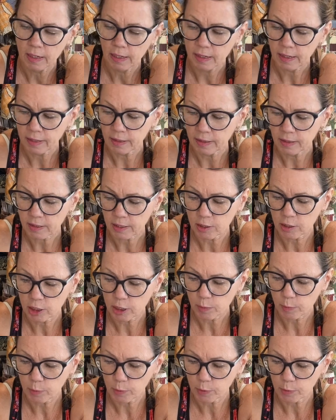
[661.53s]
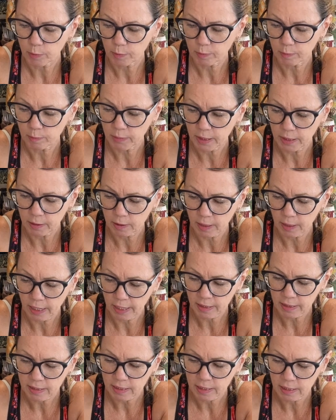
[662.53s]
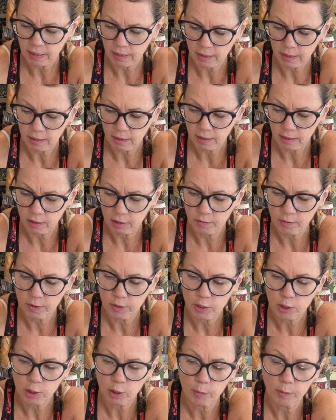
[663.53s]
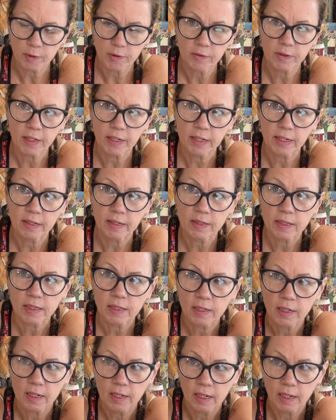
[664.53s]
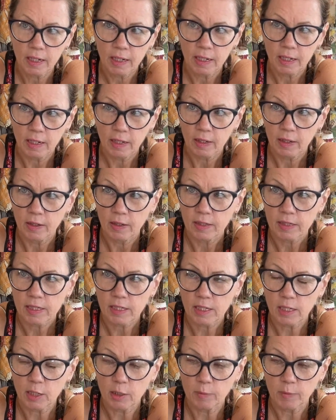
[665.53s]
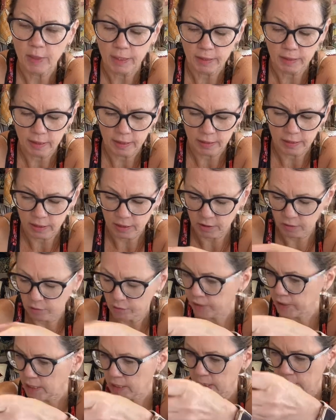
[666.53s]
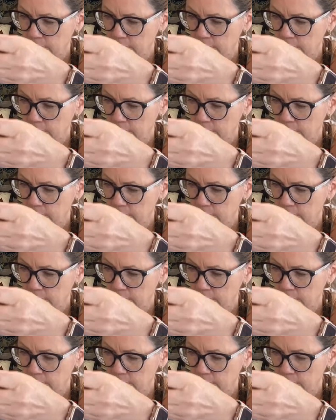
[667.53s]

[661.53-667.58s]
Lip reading: and I can just put my little hexie over the top of that snowman, and I can fussy